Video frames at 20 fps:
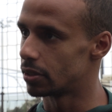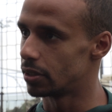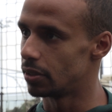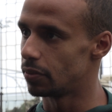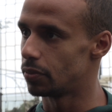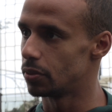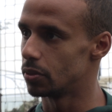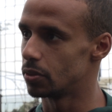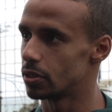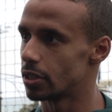
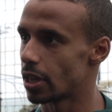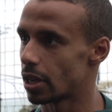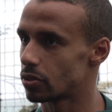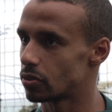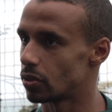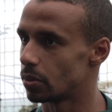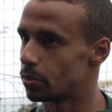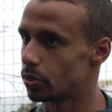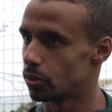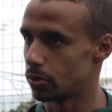give you the
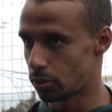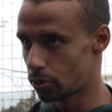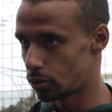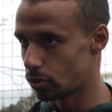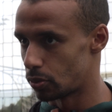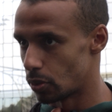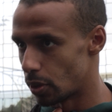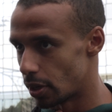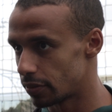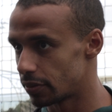extra push
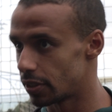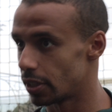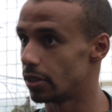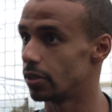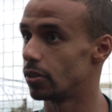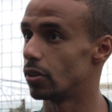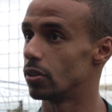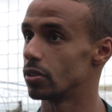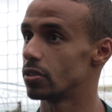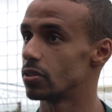to have
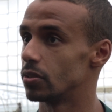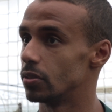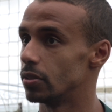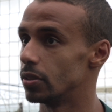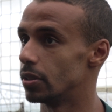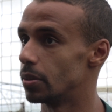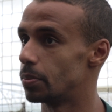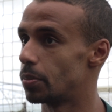then also